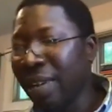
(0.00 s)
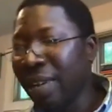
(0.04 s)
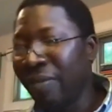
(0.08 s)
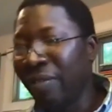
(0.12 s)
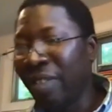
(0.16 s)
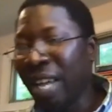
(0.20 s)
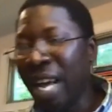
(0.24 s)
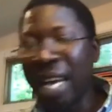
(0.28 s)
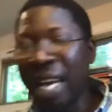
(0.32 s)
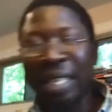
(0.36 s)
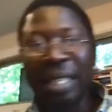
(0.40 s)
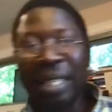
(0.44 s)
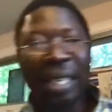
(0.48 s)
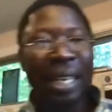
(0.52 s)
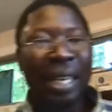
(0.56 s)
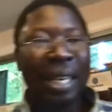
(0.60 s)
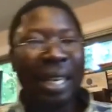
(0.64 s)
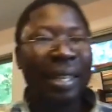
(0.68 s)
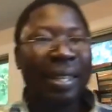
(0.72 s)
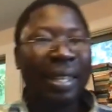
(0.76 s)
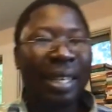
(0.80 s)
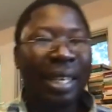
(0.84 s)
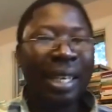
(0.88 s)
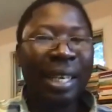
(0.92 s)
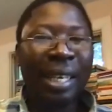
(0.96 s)
that
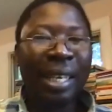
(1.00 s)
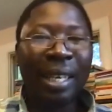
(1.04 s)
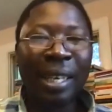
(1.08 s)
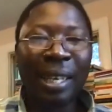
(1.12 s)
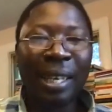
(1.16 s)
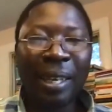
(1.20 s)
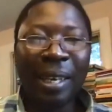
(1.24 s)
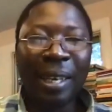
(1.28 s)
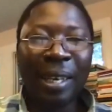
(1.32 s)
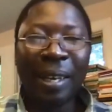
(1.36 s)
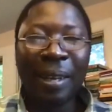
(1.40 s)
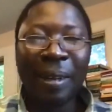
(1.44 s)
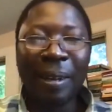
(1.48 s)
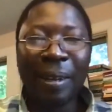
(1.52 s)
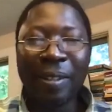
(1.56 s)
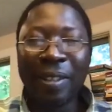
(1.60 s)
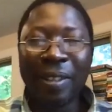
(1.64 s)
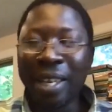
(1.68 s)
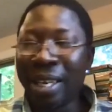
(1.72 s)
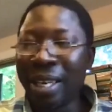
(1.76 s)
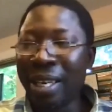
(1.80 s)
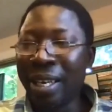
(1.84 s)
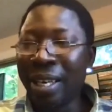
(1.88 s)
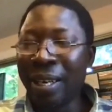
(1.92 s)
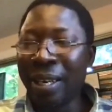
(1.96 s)
the
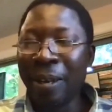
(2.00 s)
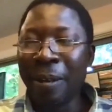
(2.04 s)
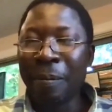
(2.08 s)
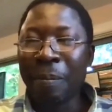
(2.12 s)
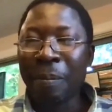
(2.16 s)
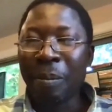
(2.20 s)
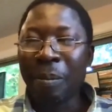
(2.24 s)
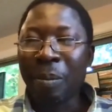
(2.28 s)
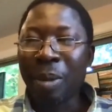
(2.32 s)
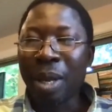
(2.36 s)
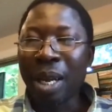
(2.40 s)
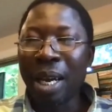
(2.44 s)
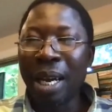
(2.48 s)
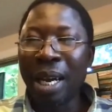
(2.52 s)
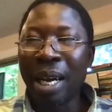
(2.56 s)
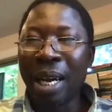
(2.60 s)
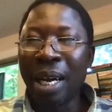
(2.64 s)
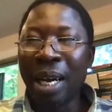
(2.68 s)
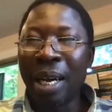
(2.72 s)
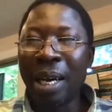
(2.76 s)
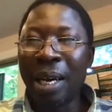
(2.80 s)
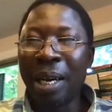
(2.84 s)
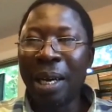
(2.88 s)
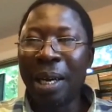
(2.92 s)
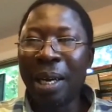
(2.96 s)
the
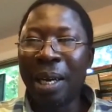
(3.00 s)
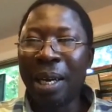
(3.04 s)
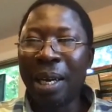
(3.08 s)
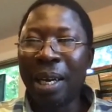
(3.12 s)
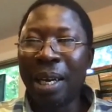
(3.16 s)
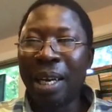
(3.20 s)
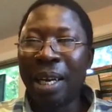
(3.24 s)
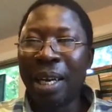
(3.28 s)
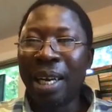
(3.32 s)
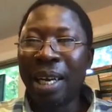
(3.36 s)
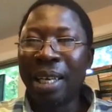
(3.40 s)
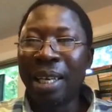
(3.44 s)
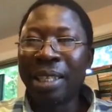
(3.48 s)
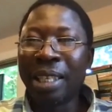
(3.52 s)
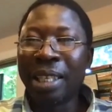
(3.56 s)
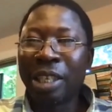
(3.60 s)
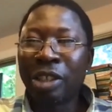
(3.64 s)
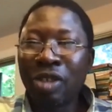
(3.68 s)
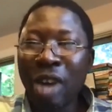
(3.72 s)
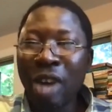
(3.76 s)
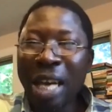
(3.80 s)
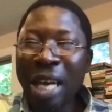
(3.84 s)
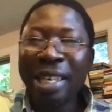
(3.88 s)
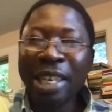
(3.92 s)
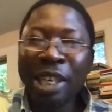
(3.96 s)
uh, the
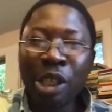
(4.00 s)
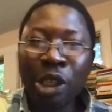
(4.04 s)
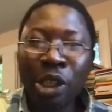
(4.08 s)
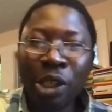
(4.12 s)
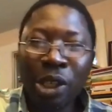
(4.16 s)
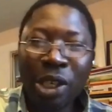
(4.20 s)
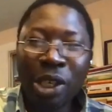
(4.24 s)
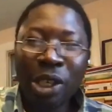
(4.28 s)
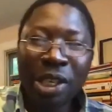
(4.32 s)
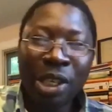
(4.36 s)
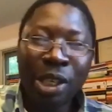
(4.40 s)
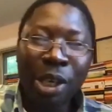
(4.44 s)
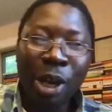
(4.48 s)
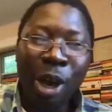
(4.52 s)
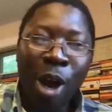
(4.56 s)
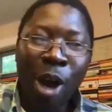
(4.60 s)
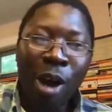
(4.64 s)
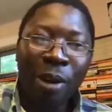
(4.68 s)
traditions,